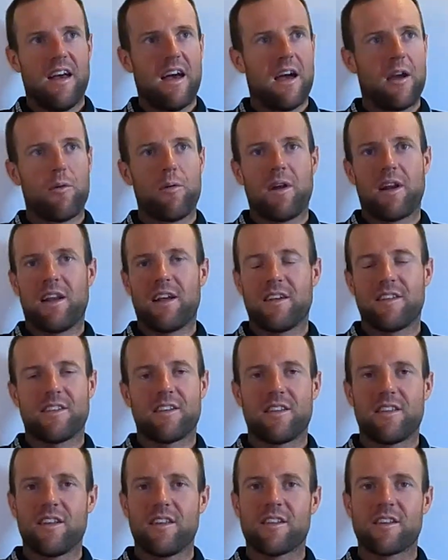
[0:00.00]
I realized
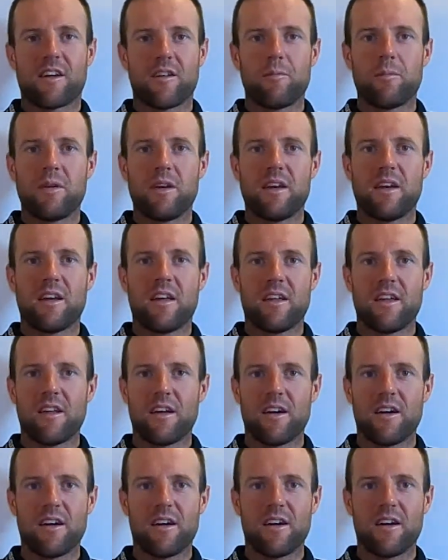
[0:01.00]
that it can be
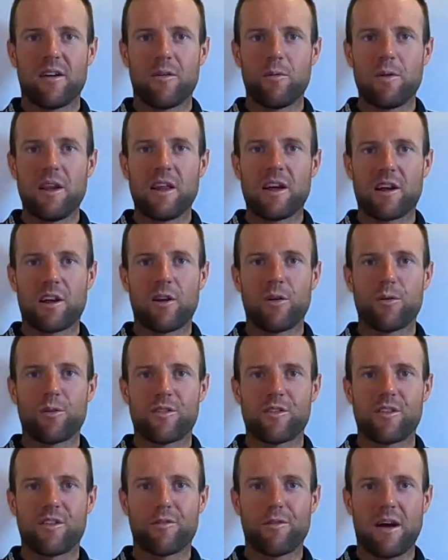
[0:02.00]
a really
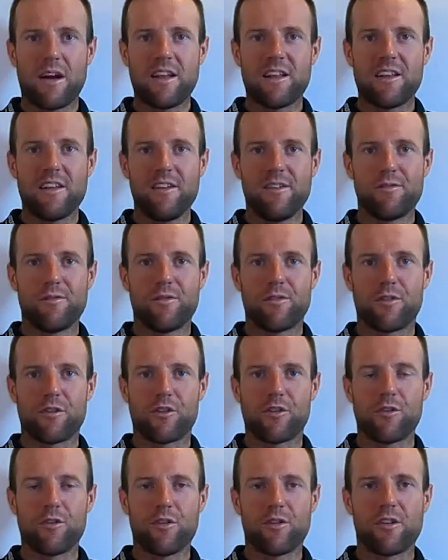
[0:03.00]
close final for
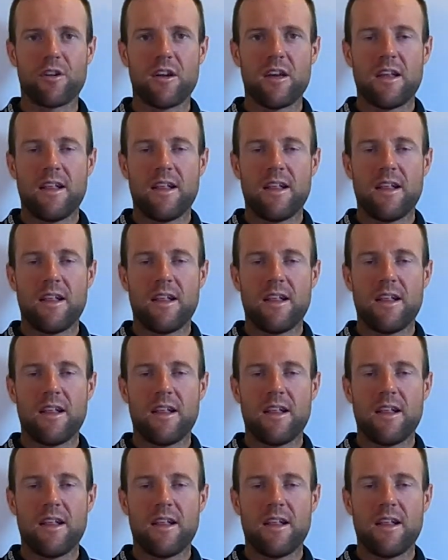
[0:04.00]
sure,